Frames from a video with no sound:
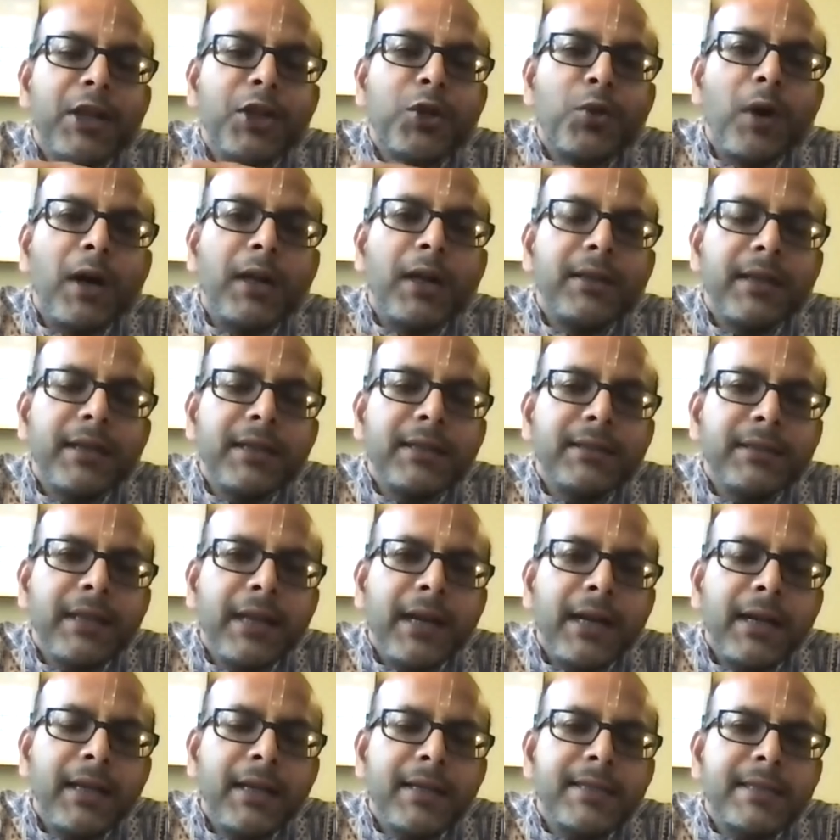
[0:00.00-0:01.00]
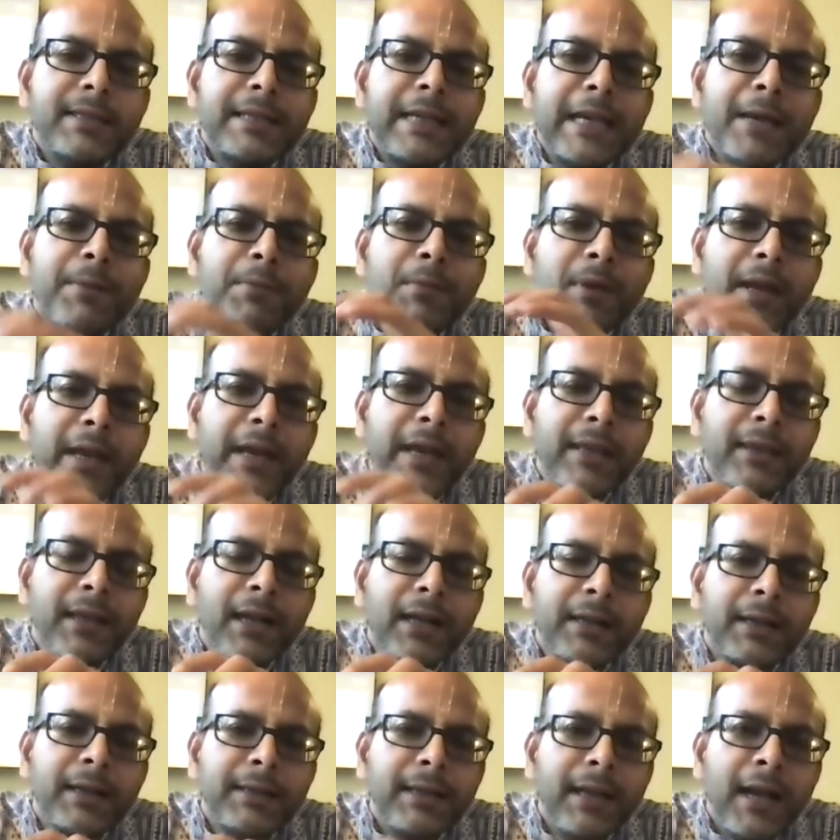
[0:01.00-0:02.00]
to understand the same
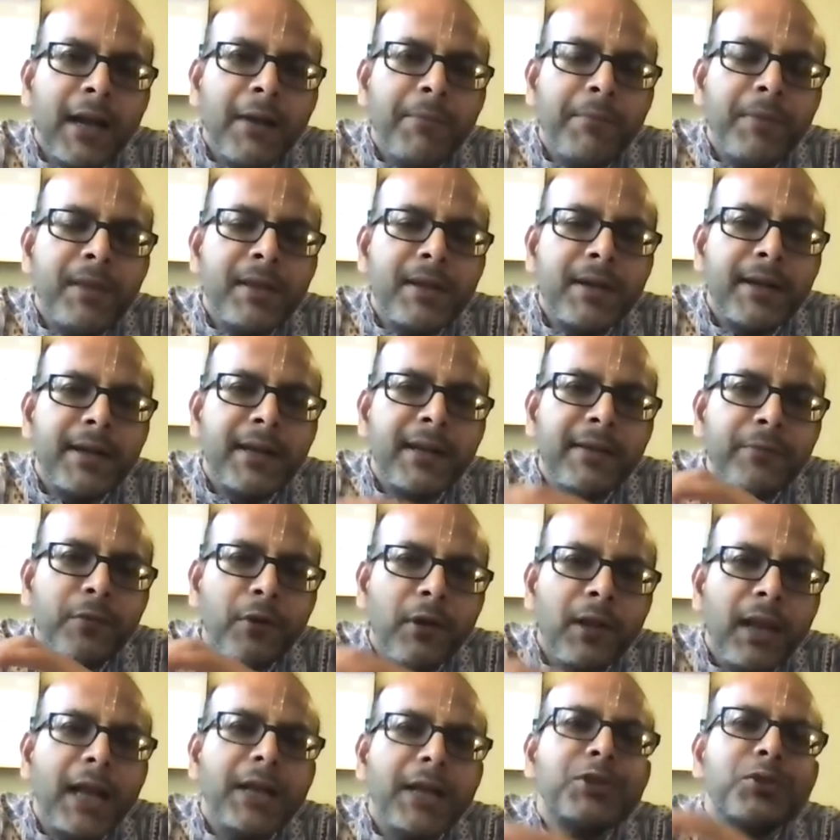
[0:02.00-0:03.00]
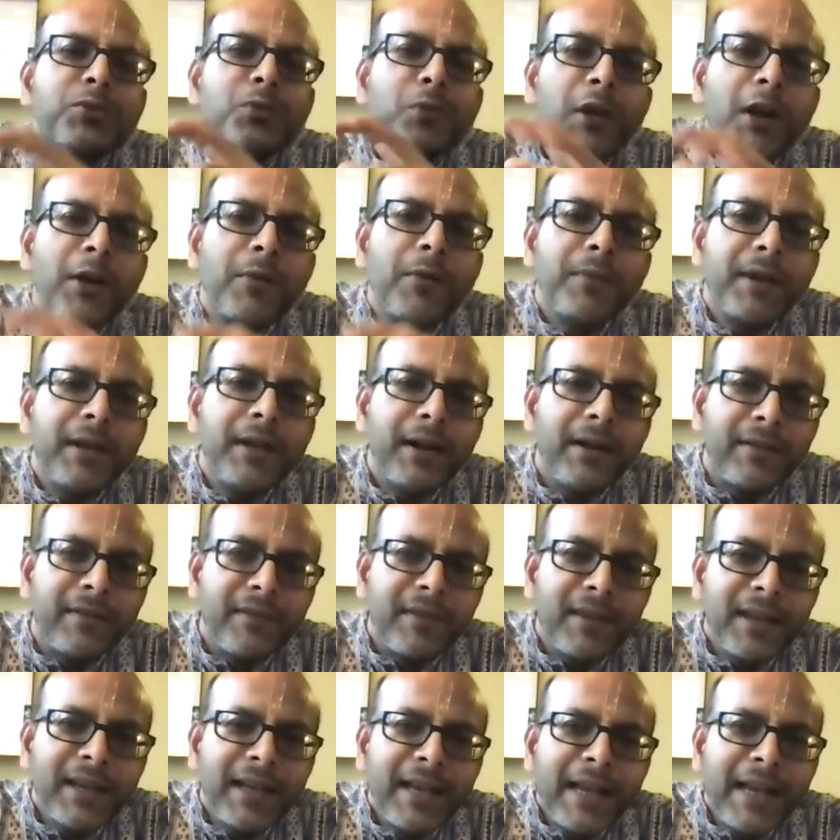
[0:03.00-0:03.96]
Gita that I have been reading for last 12 years.